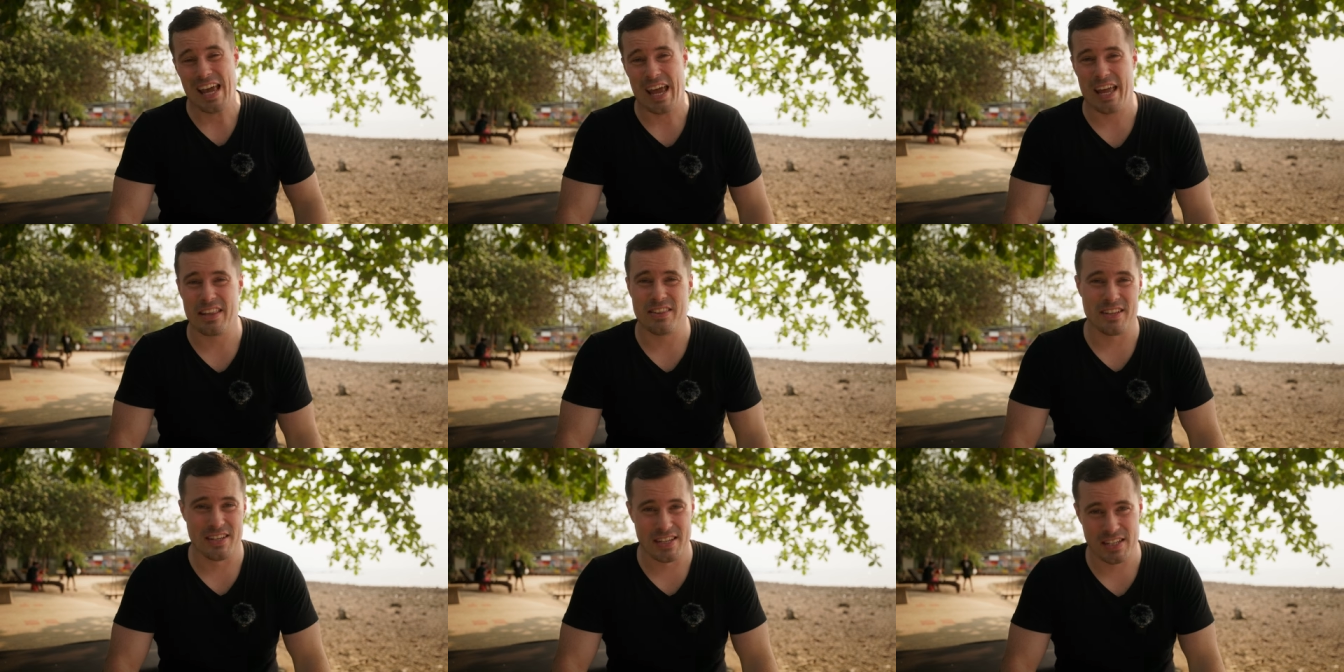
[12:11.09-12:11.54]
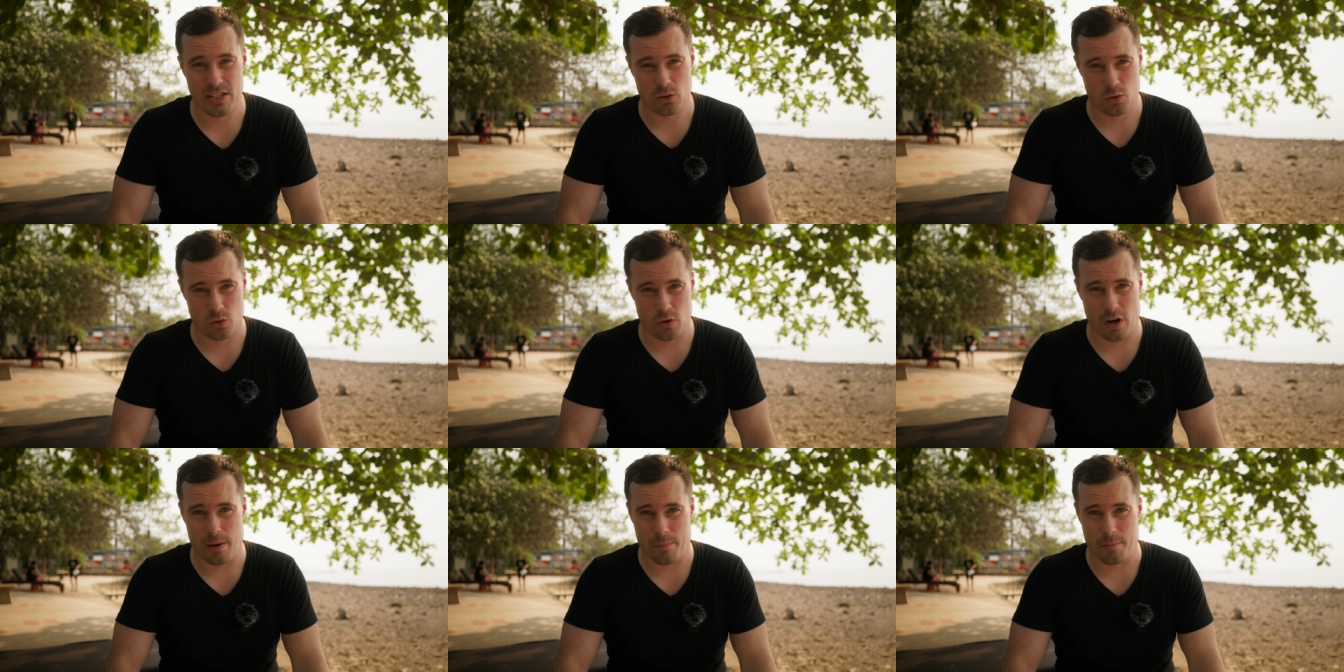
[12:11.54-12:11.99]
And the
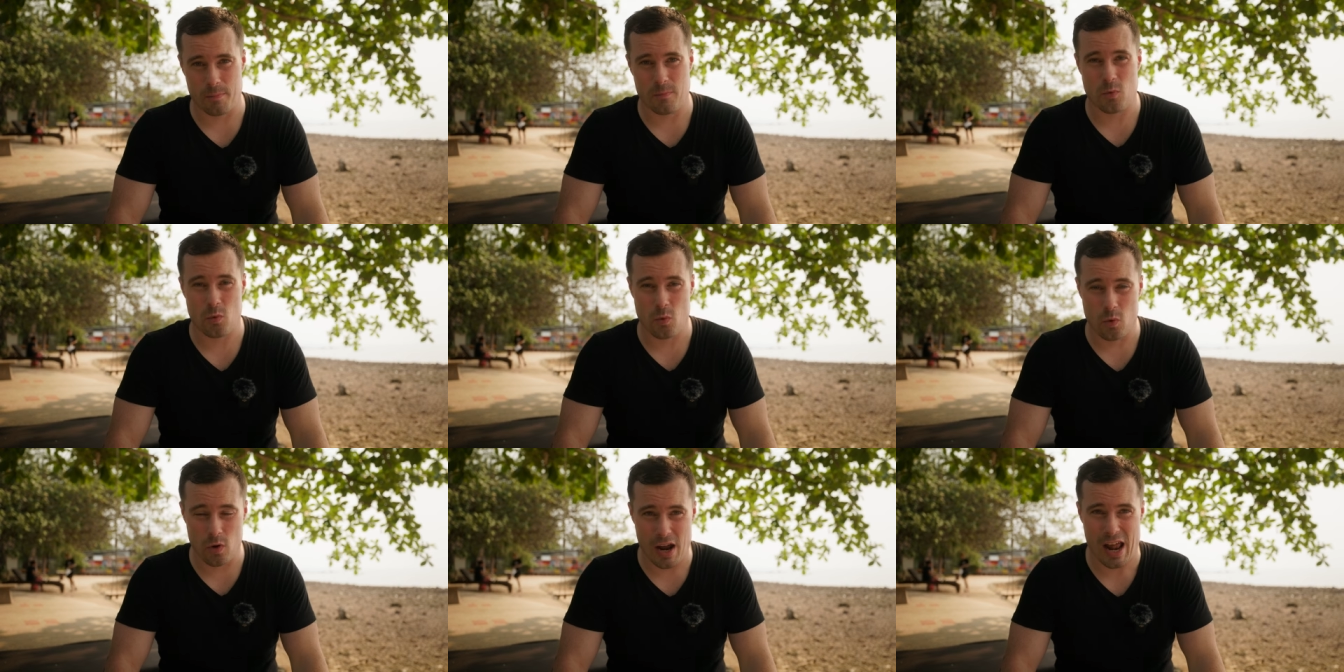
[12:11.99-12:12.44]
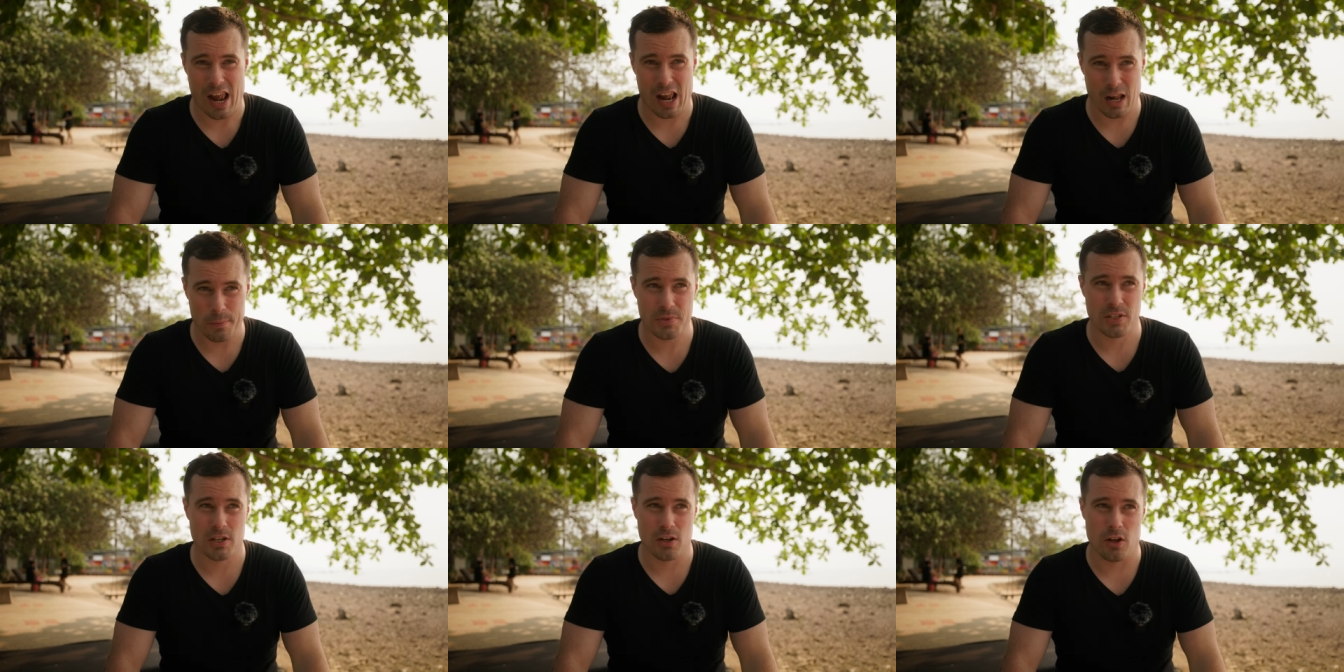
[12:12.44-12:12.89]
histogram
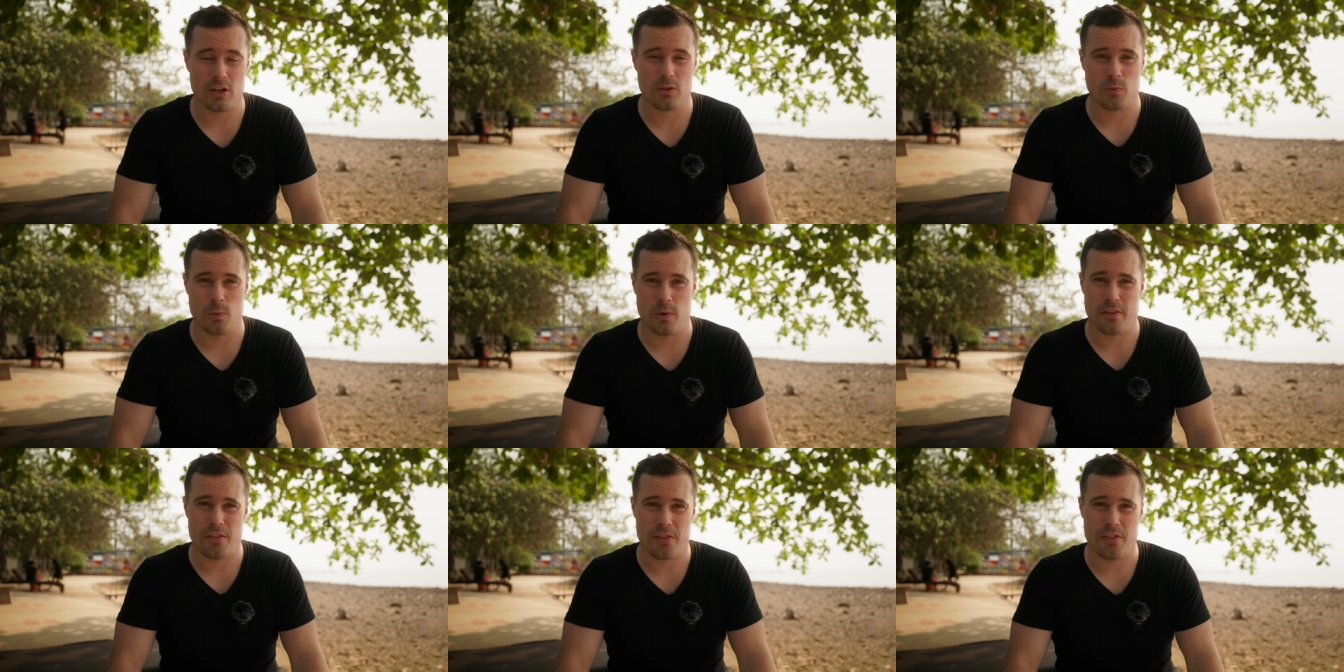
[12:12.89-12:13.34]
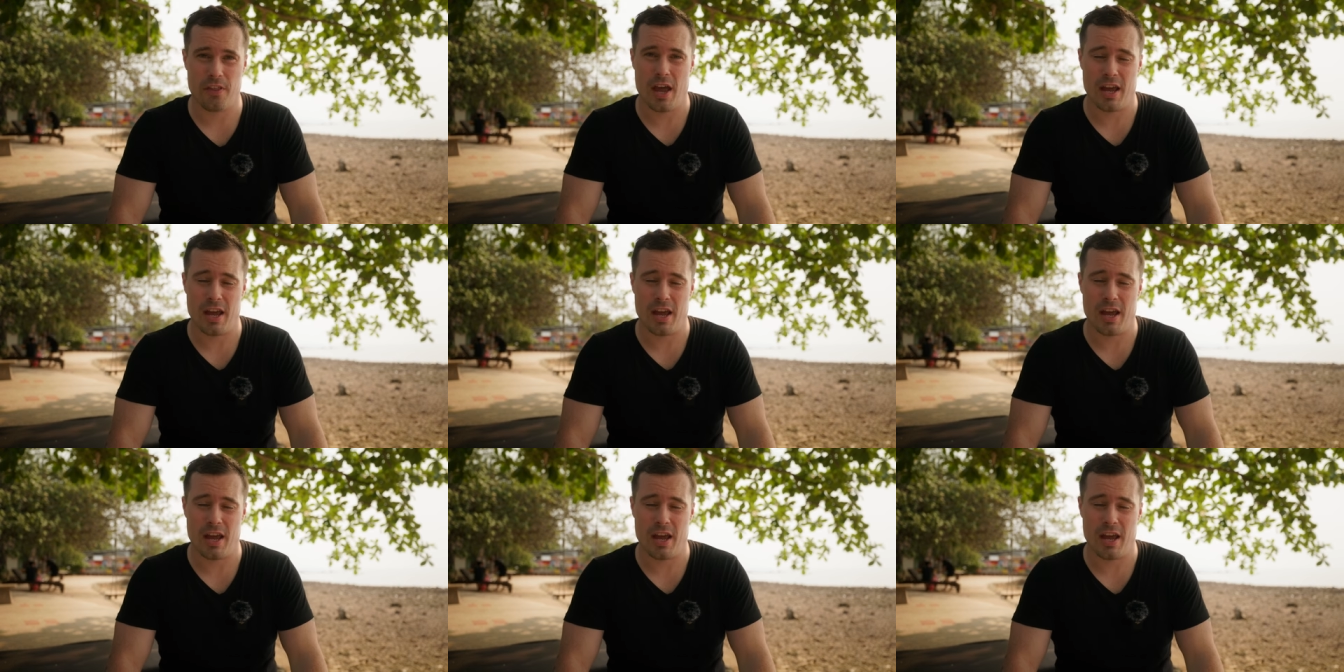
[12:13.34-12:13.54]
helps a lot with